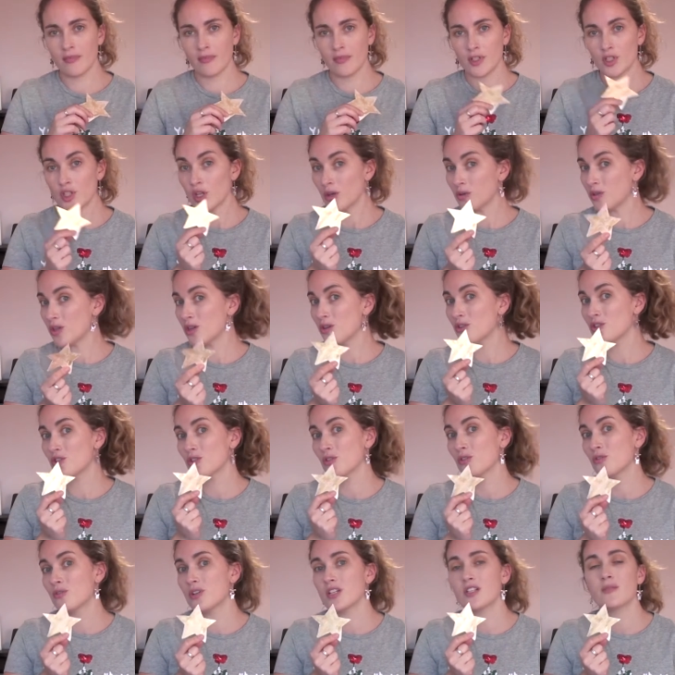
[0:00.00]
So use your
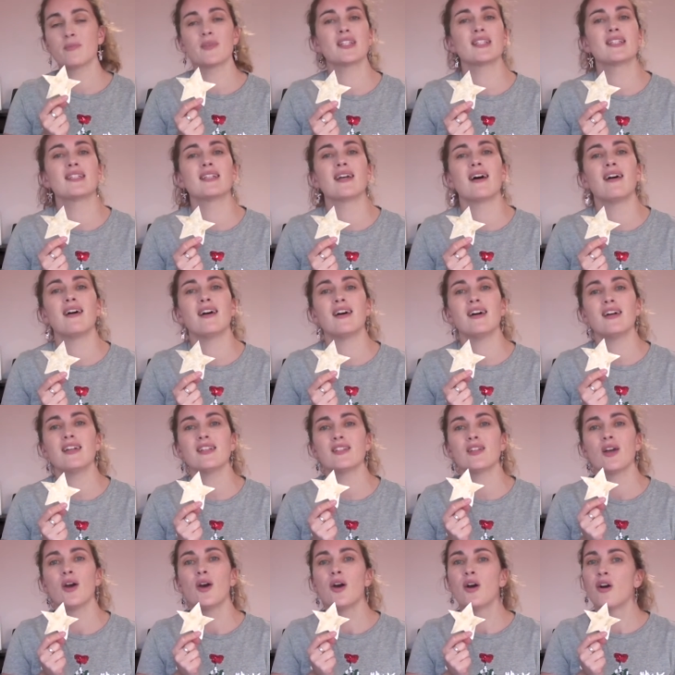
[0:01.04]
Christmas stars
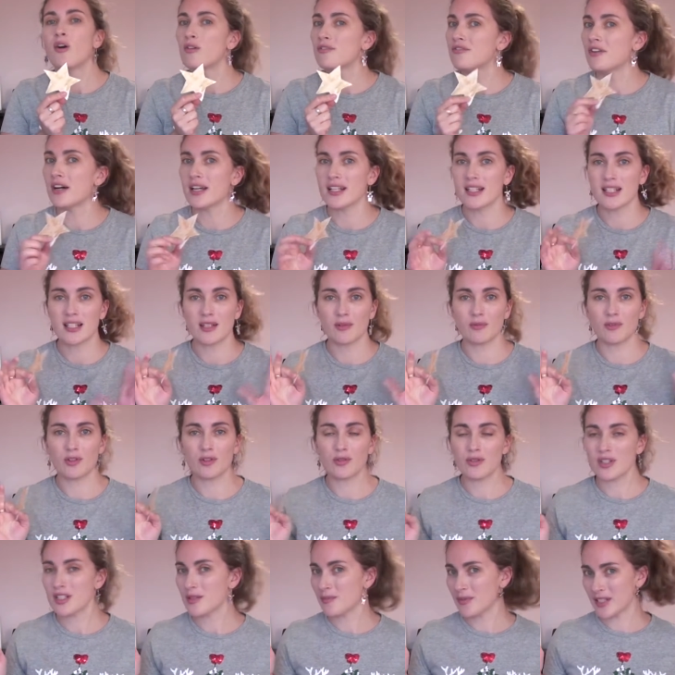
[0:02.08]
or find some
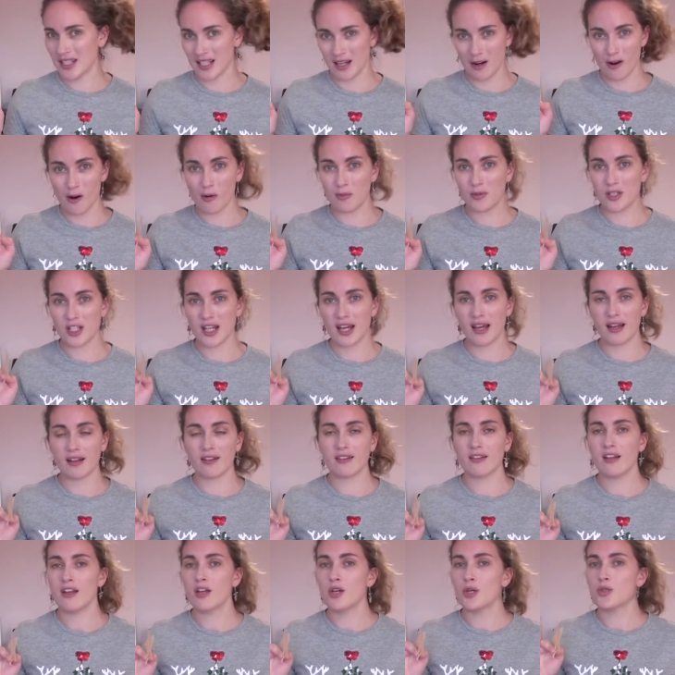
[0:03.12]
Christmassy
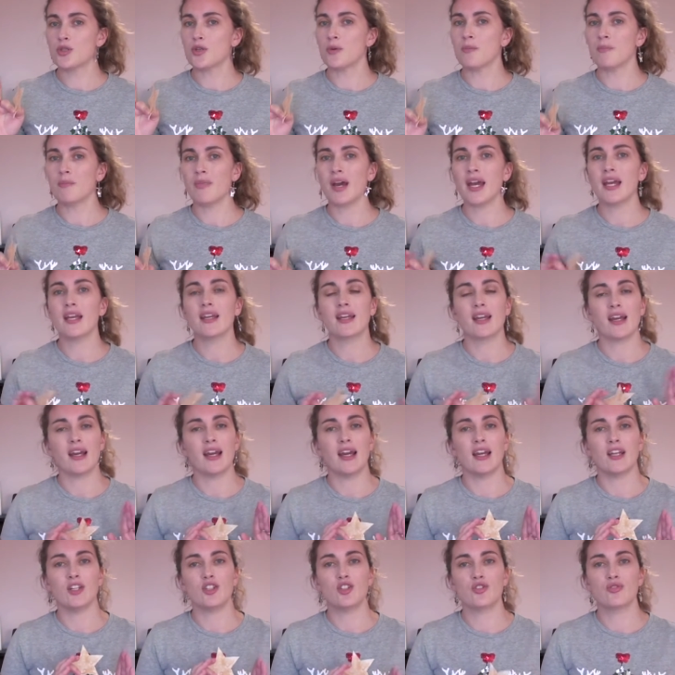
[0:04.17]
objects to make
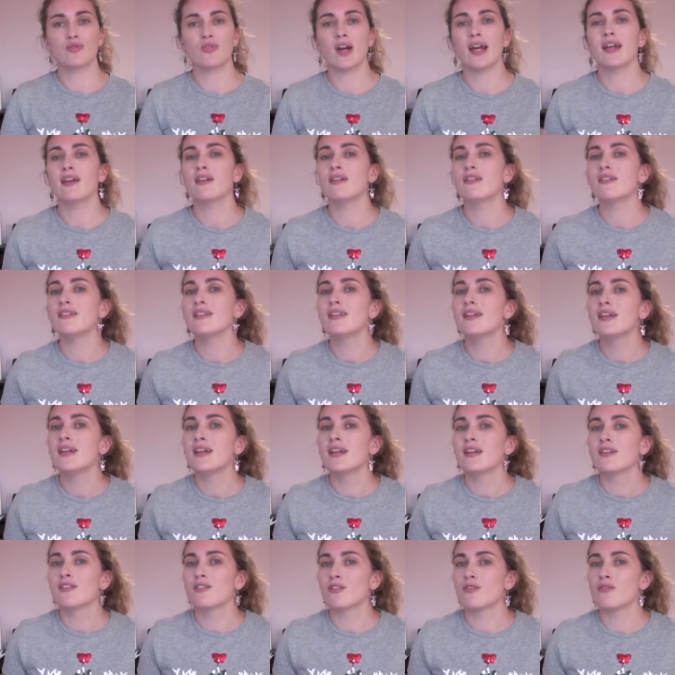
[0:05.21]
a trail
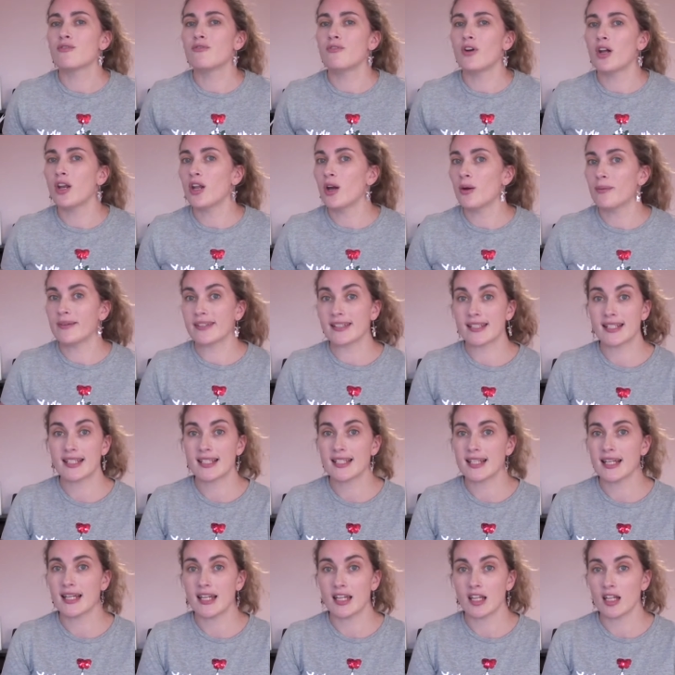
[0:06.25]
to follow and
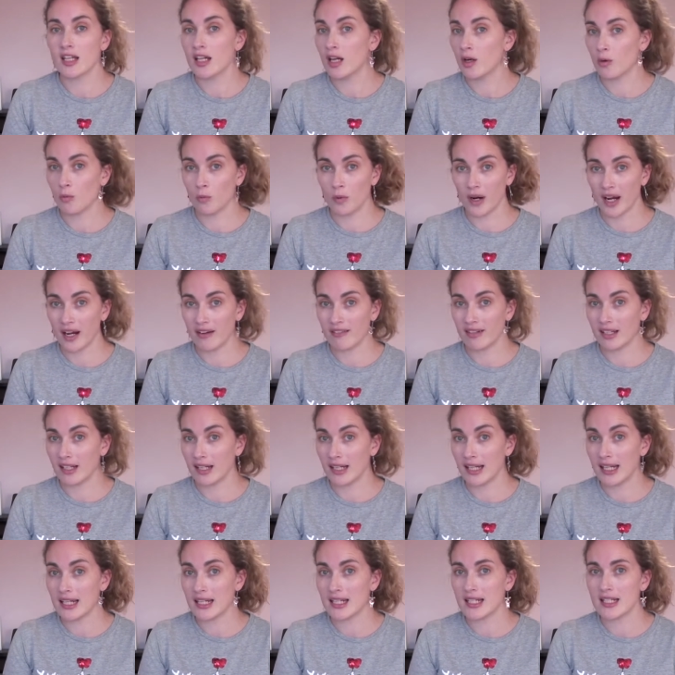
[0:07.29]
see where it
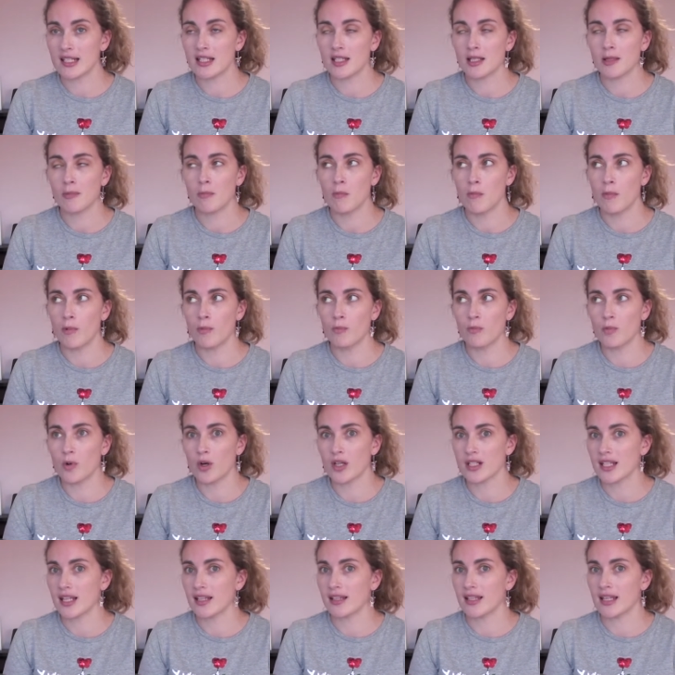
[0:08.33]
leads and
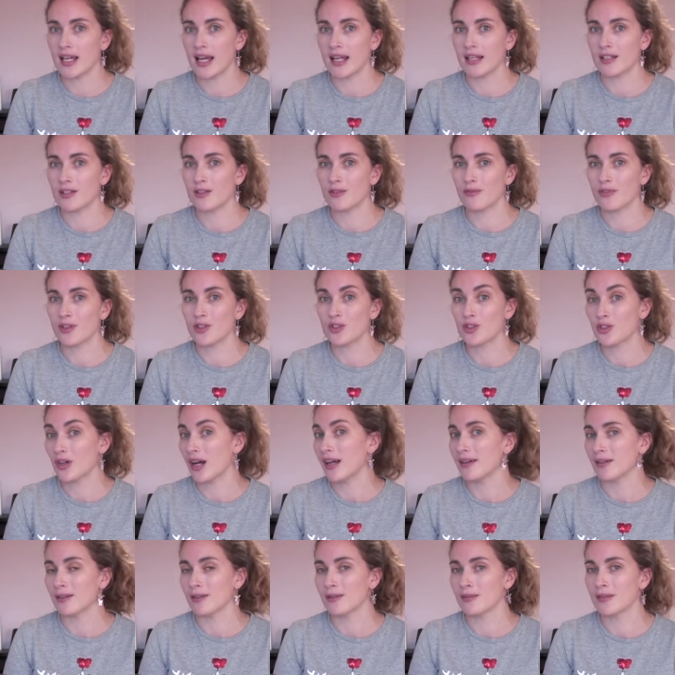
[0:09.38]
what's at the end of the
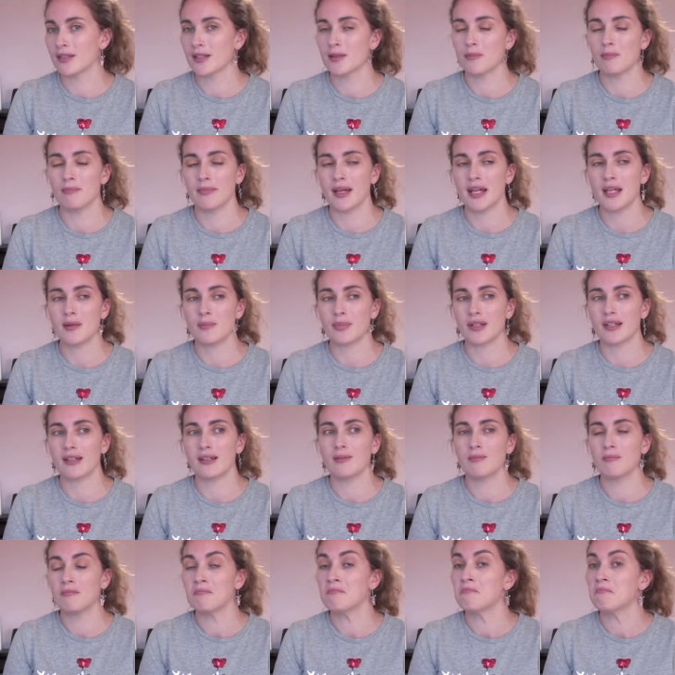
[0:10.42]
trail. Maybe
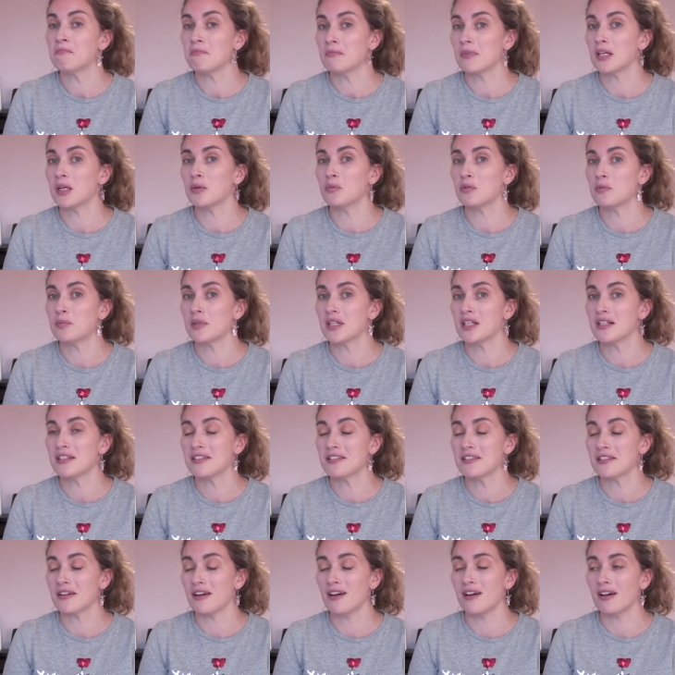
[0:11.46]
it will be a
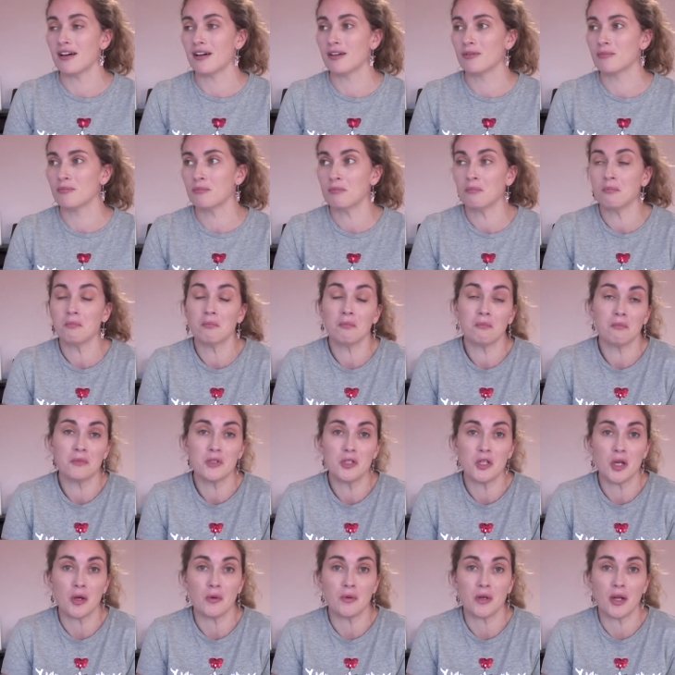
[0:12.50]
star,
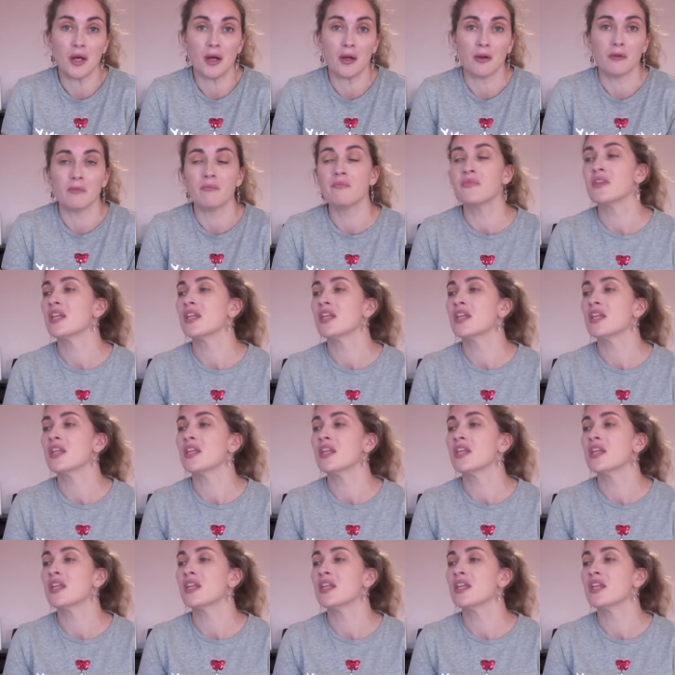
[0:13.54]
don't know.